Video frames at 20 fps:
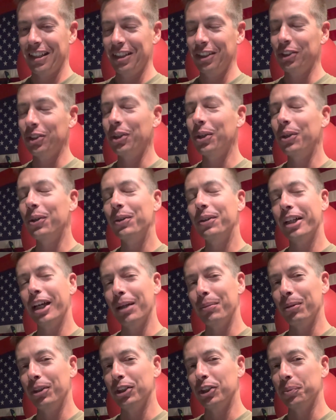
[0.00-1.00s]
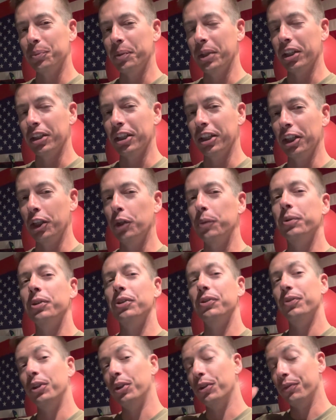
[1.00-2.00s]
So God bless America. I hope this
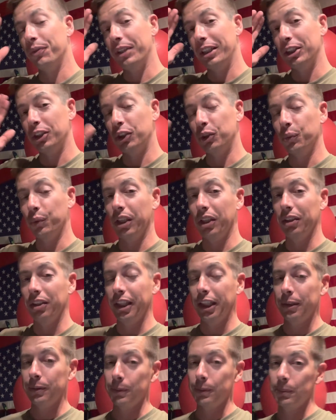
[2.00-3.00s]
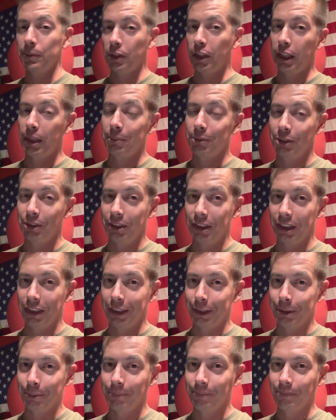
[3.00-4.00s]
video finds you well. Like, subscribe,
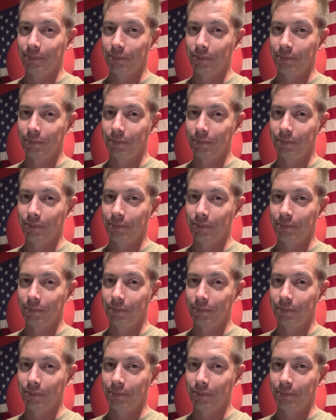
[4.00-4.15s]
share.